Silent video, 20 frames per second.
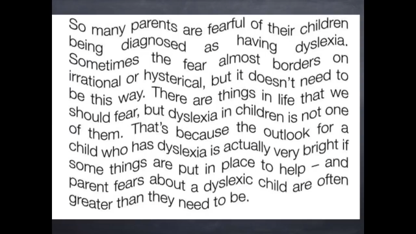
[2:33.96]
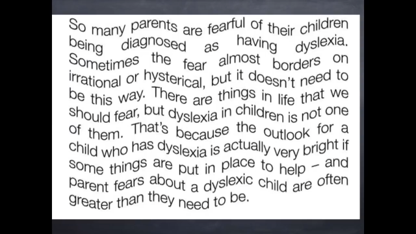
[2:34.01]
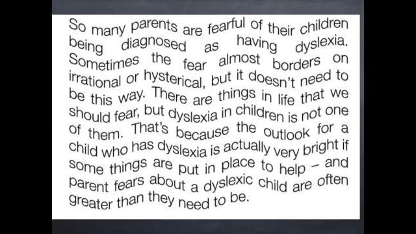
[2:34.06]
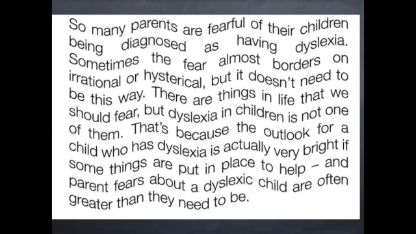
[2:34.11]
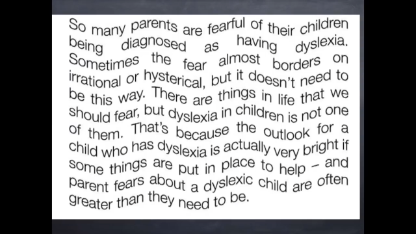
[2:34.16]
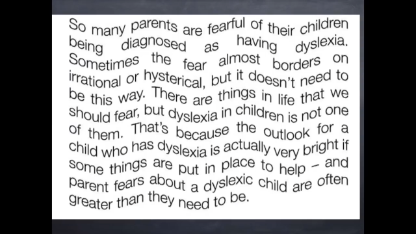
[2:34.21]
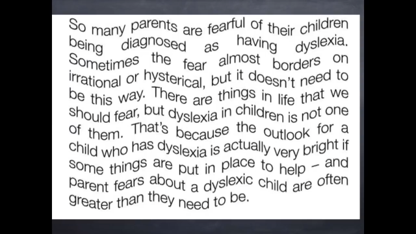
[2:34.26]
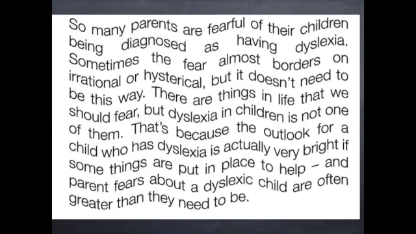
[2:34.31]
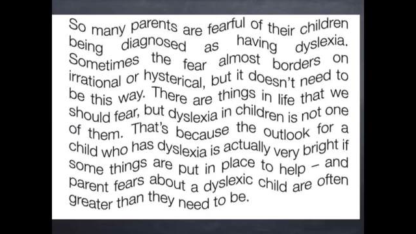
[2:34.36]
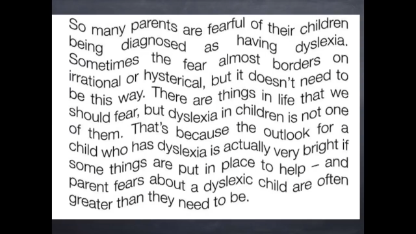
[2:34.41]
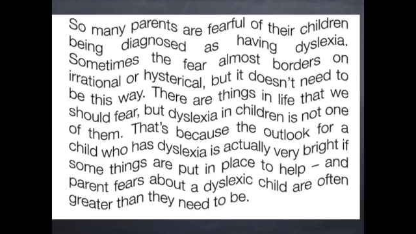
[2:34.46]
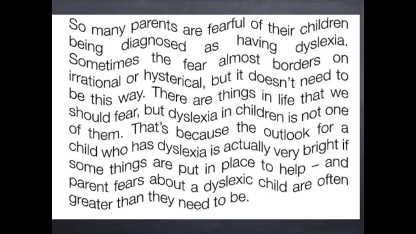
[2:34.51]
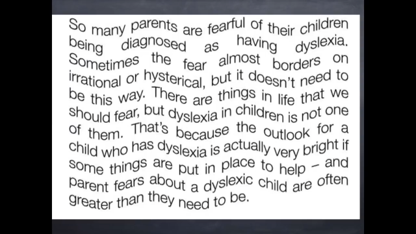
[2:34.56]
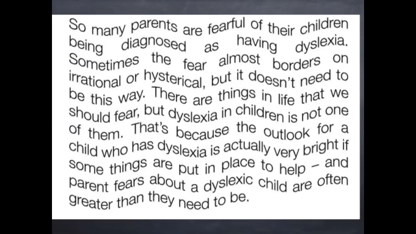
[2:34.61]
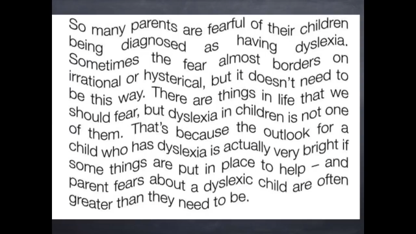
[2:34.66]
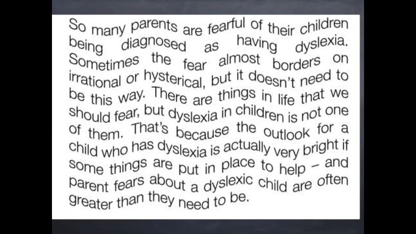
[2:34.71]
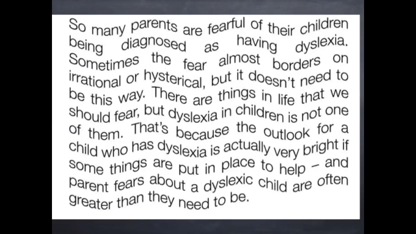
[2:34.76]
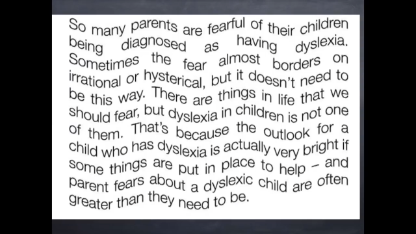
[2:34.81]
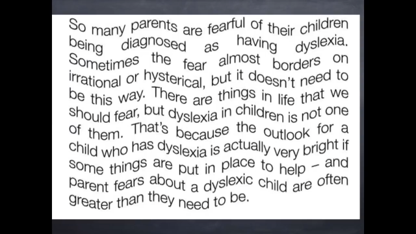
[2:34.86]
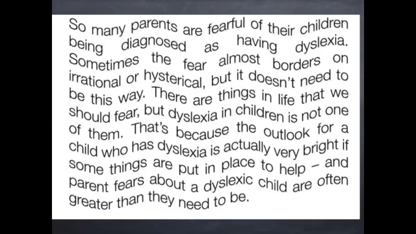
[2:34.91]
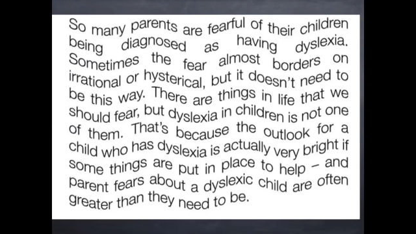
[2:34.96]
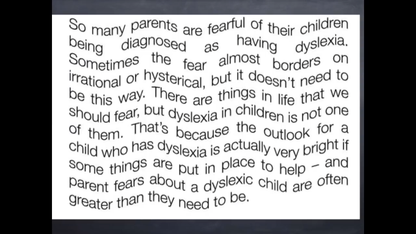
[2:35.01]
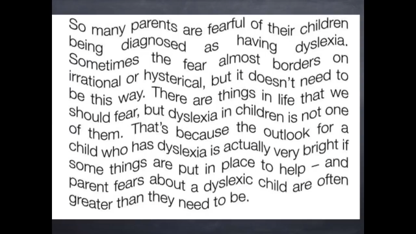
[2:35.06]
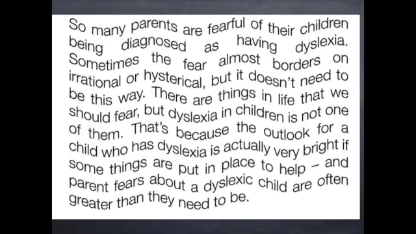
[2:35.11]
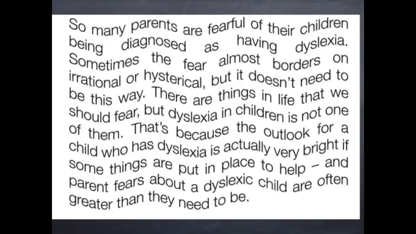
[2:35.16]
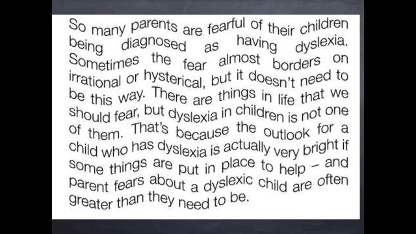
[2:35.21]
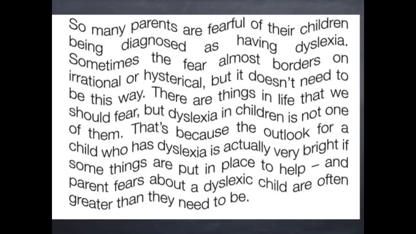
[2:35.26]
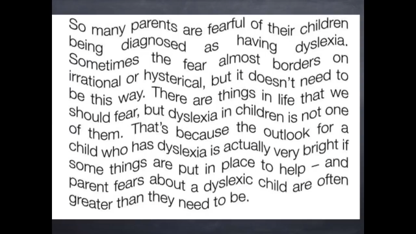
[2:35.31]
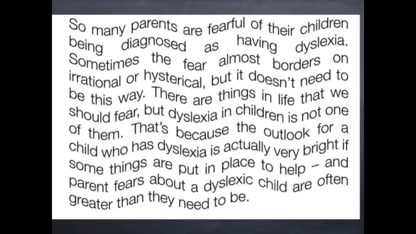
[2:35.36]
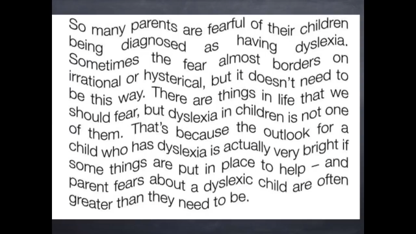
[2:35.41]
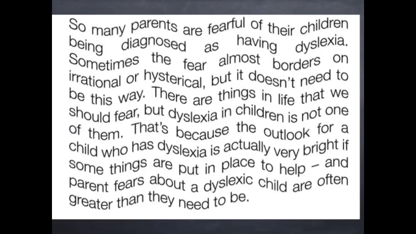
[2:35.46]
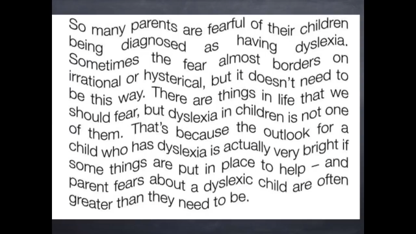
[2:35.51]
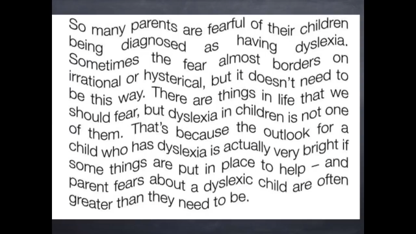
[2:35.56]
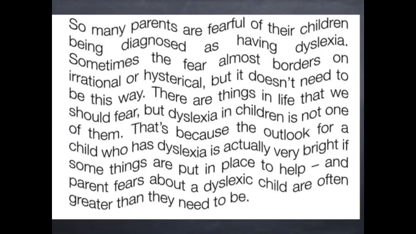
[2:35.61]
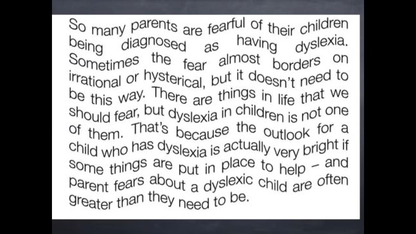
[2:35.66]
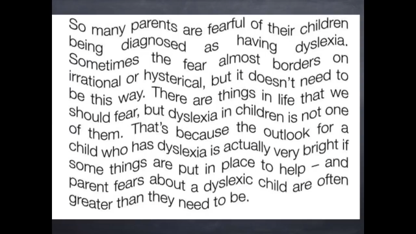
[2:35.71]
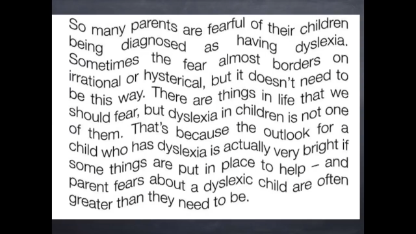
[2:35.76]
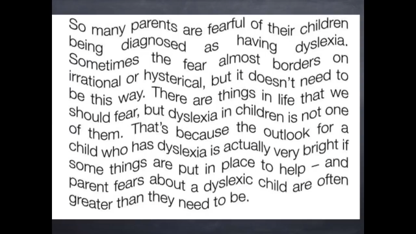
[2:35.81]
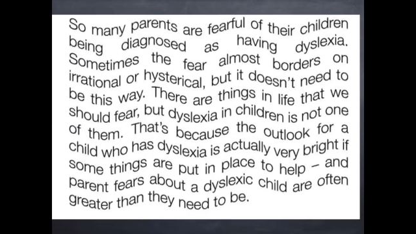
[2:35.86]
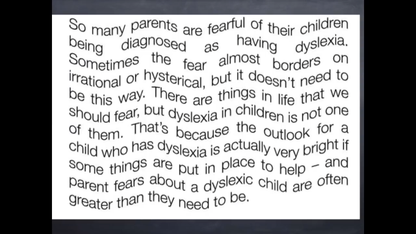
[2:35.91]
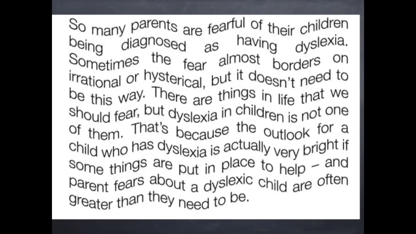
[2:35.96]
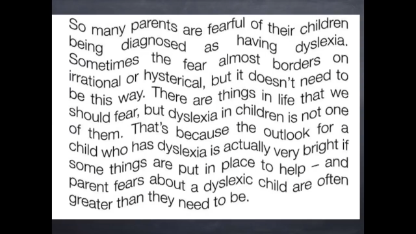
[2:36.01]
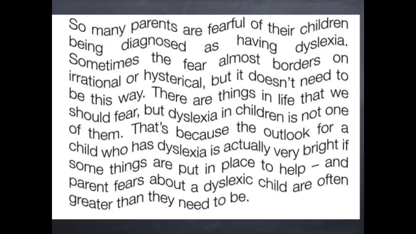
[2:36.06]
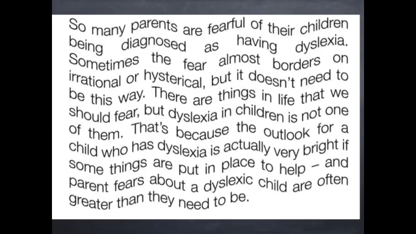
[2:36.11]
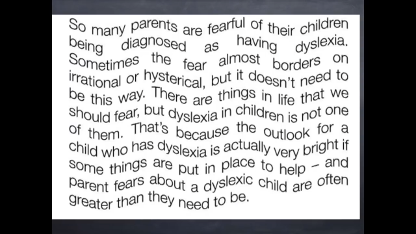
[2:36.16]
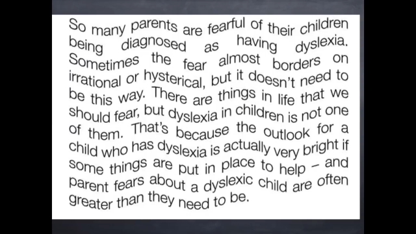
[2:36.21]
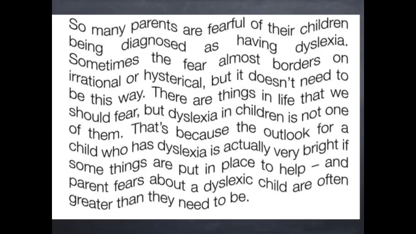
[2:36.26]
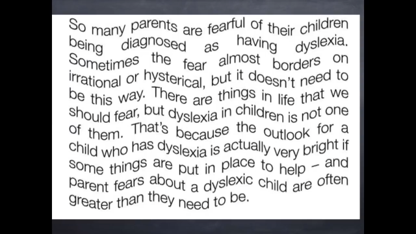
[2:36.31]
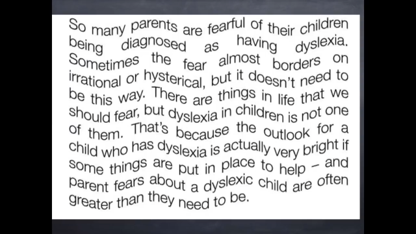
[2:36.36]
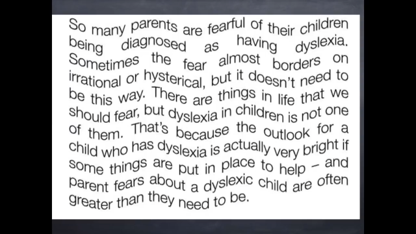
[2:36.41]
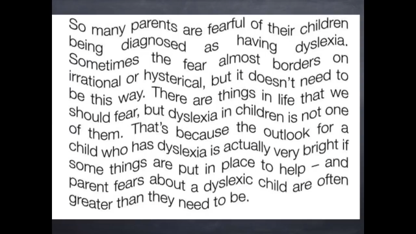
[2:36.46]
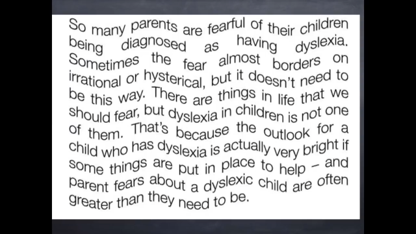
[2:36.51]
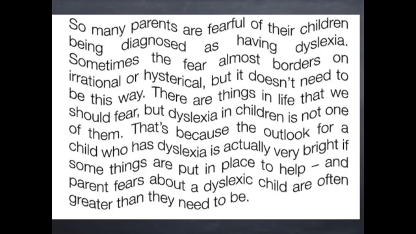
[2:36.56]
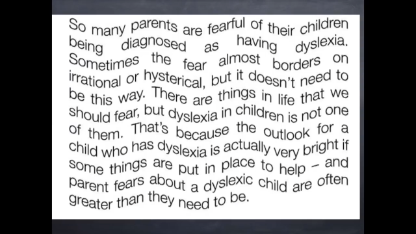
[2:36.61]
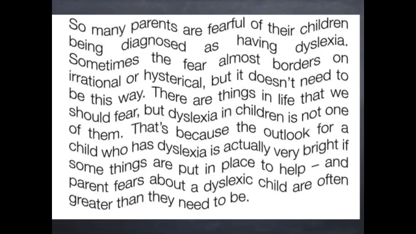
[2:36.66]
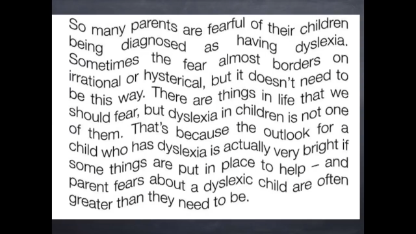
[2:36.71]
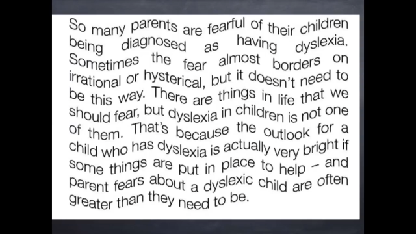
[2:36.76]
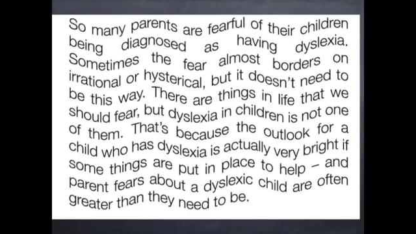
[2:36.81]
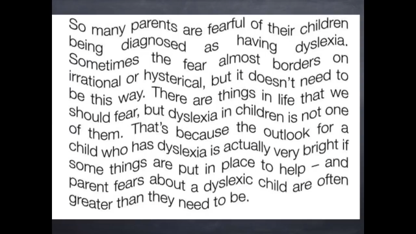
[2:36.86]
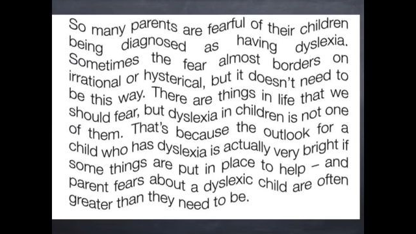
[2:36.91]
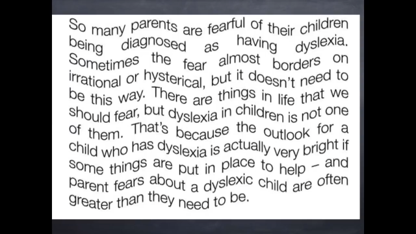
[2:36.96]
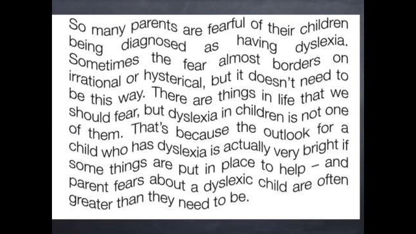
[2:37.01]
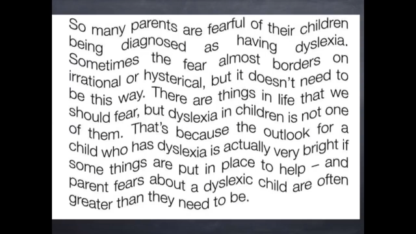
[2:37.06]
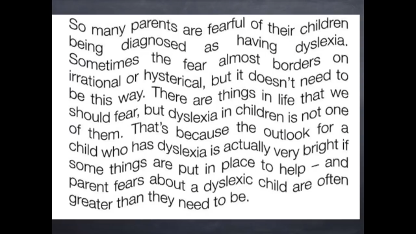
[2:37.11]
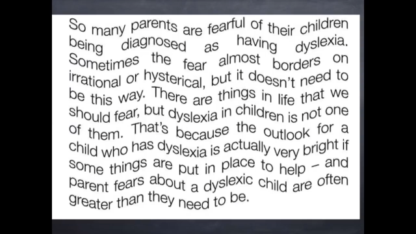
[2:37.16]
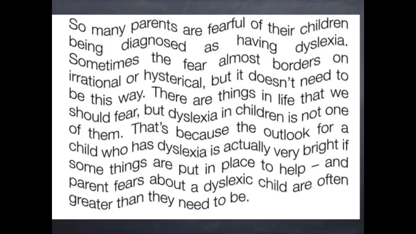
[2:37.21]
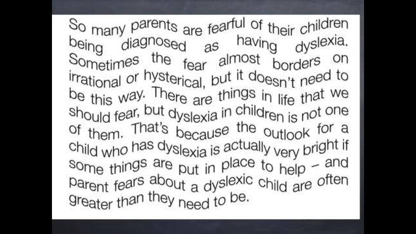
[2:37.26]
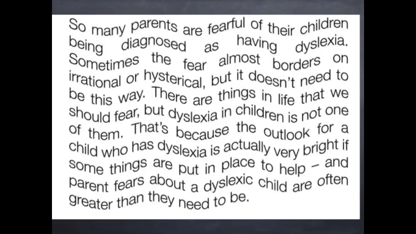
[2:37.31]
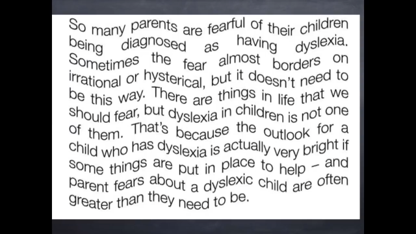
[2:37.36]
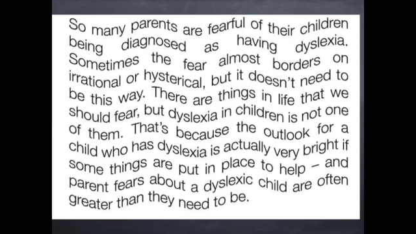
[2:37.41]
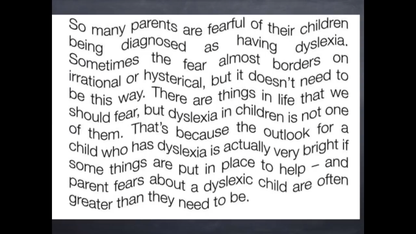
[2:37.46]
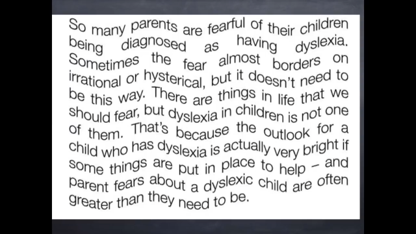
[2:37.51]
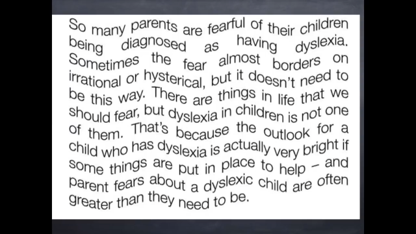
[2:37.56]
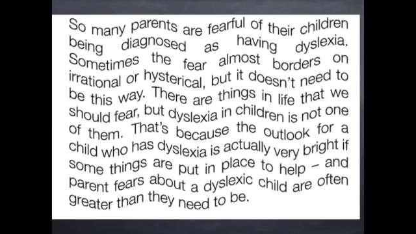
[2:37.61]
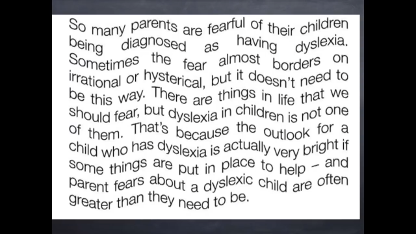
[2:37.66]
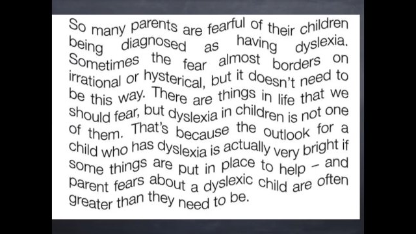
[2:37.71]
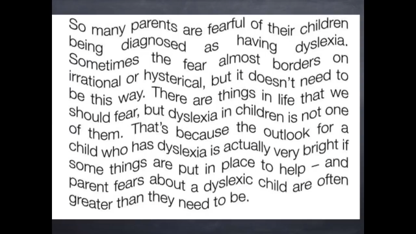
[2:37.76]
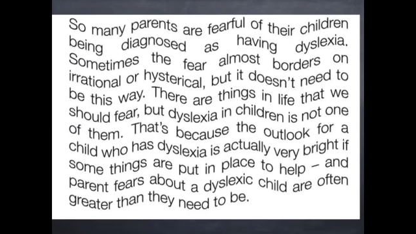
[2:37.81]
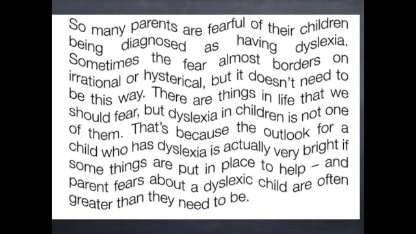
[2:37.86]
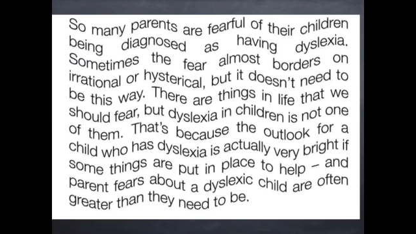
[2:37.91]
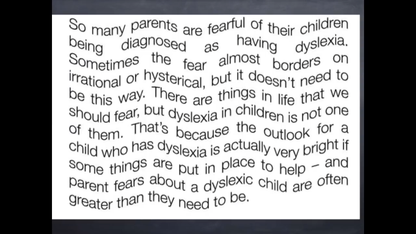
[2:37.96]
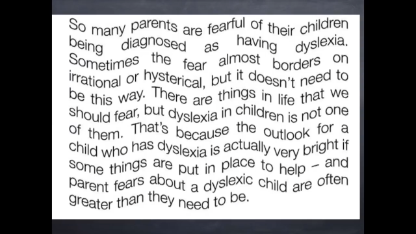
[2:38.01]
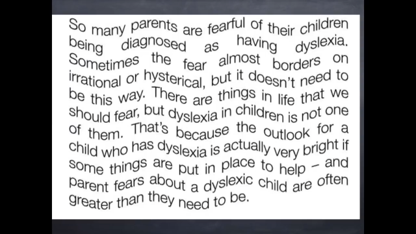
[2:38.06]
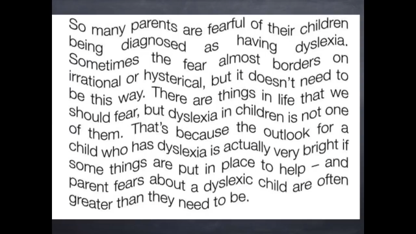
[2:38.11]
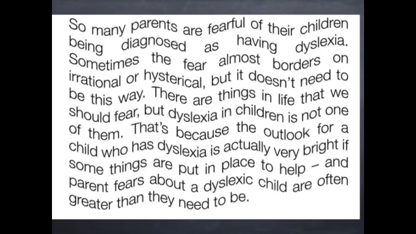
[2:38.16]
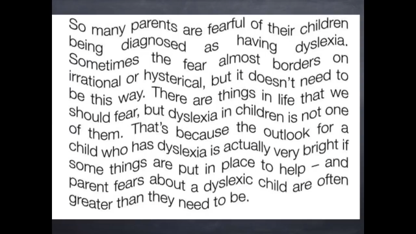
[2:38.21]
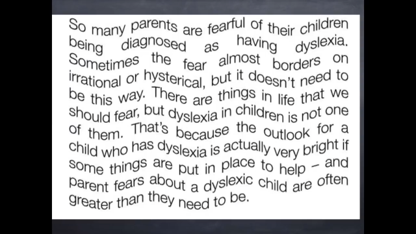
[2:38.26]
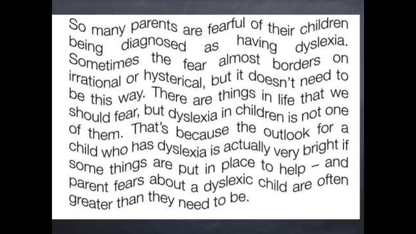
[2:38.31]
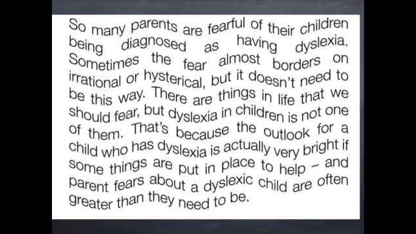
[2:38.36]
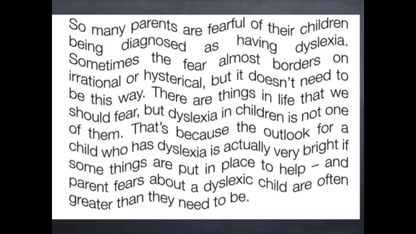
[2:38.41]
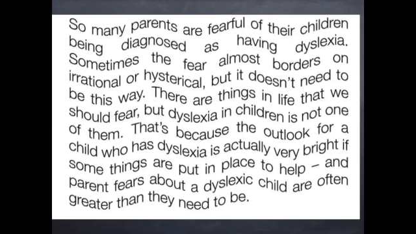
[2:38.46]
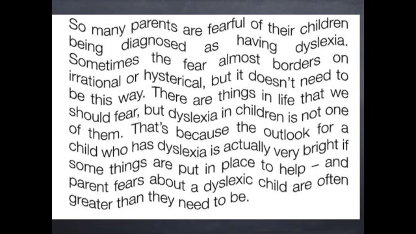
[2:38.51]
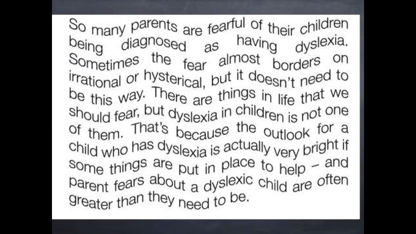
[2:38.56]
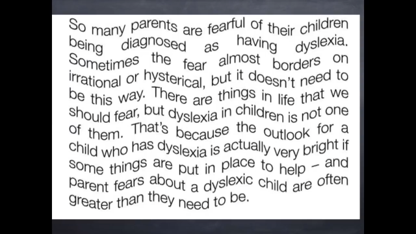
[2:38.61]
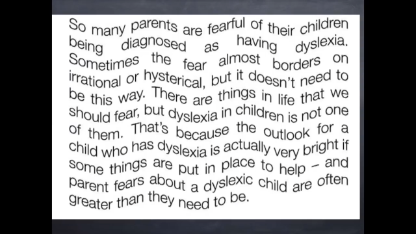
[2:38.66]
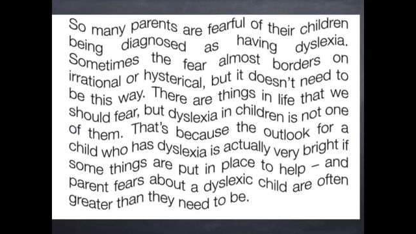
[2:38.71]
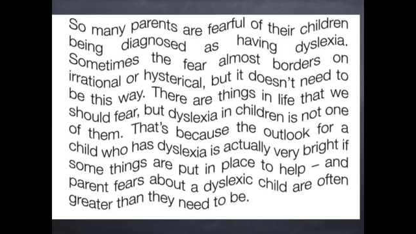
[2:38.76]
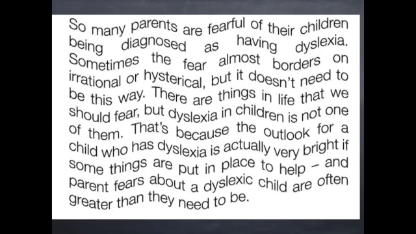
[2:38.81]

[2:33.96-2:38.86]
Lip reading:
(no speaker visible)